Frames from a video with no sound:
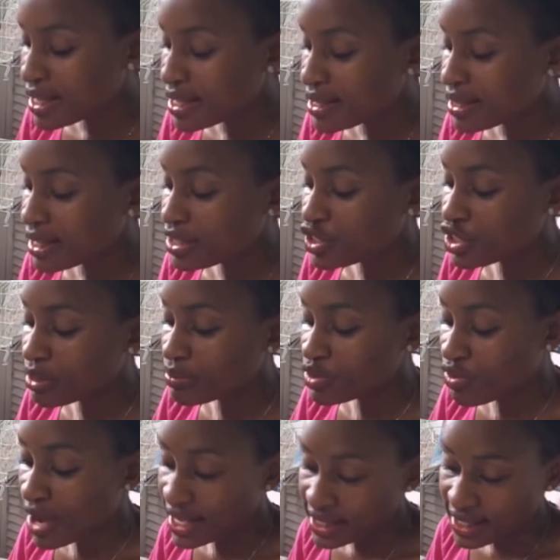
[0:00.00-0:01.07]
then jumped
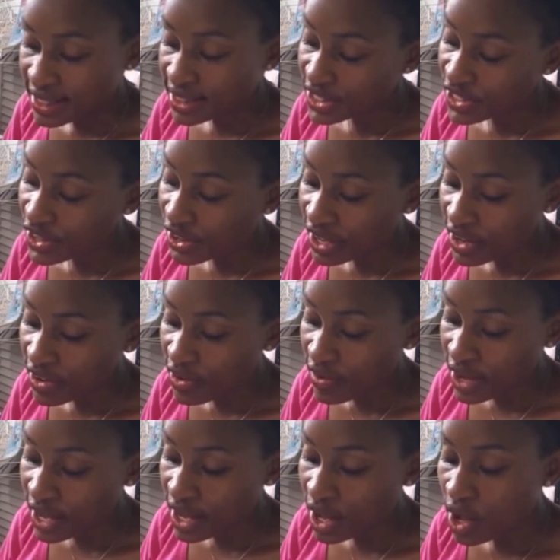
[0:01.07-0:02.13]
right into your
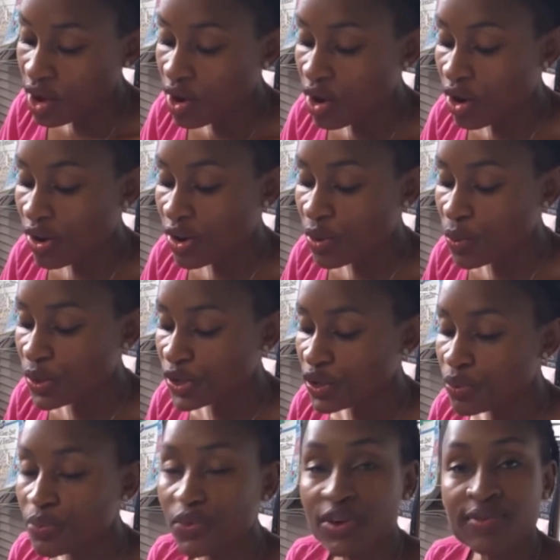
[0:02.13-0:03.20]
career, or were you
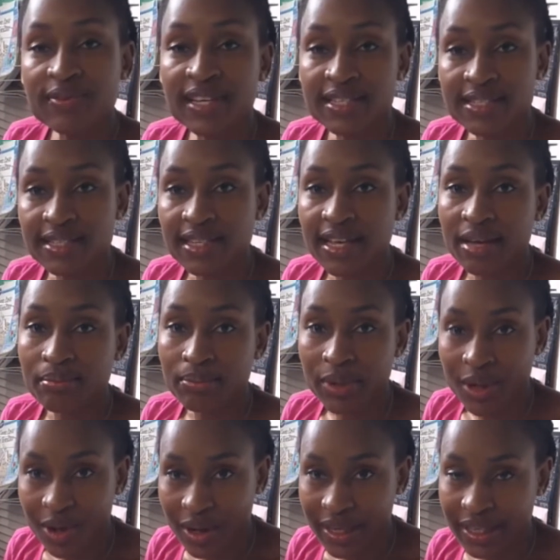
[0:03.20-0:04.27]
previously
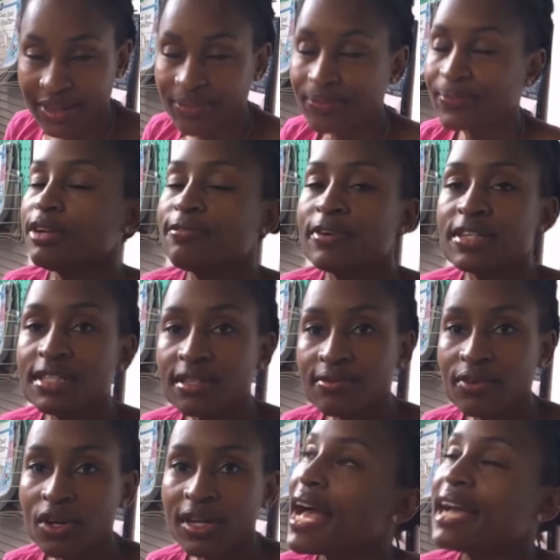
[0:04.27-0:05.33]
employed? First of
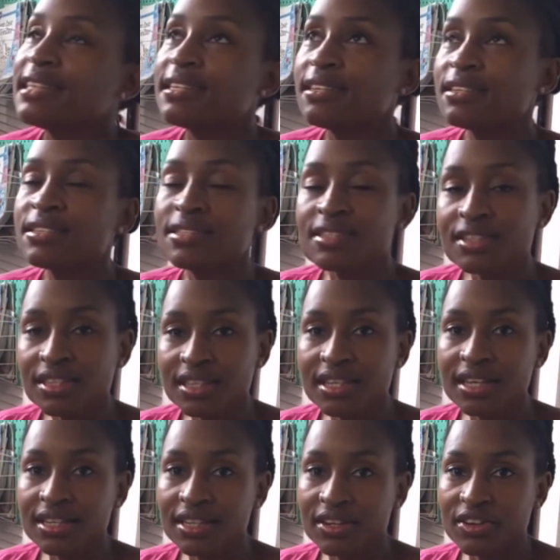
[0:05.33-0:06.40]
all, I didn't study
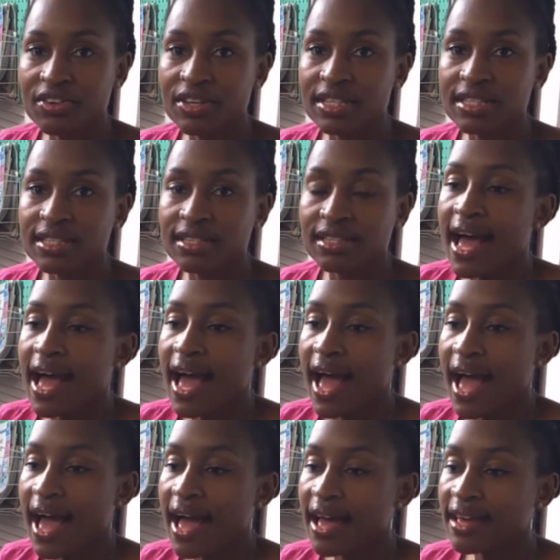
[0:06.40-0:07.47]
cake decorating.
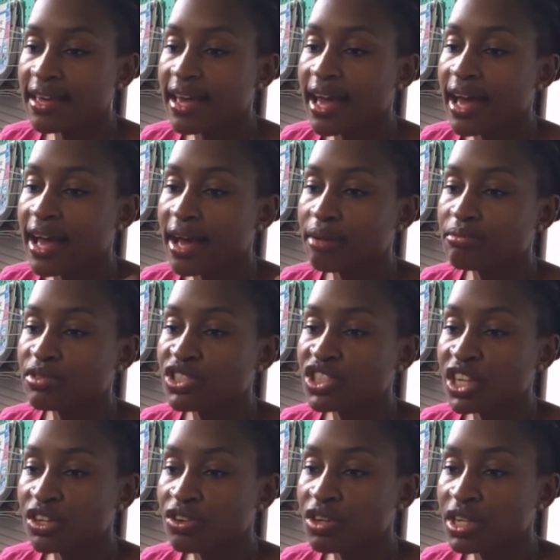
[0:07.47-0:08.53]
I am
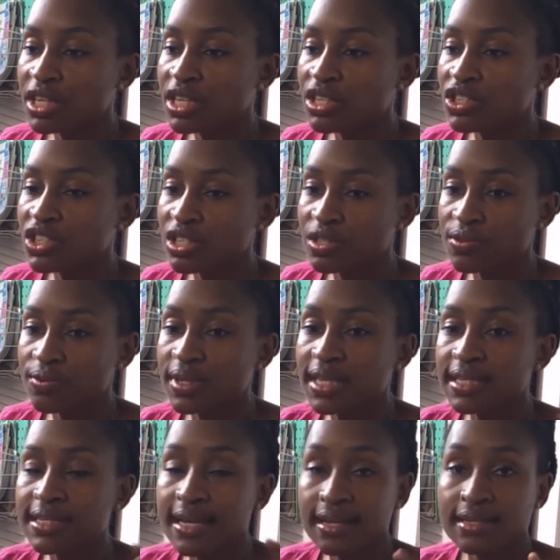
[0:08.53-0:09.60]
generally just really
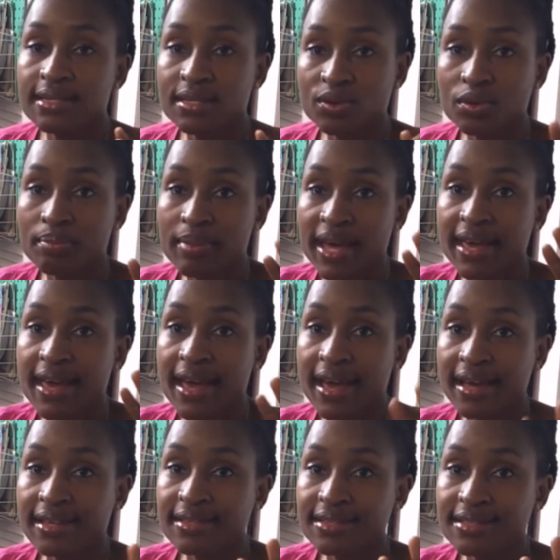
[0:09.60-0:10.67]
talented with my
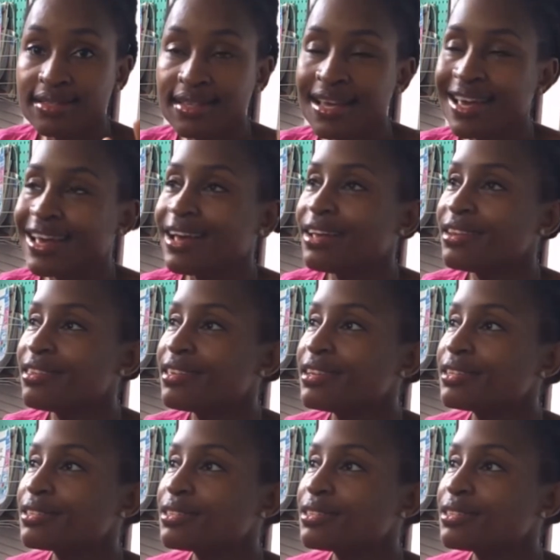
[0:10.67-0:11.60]
hands. anything to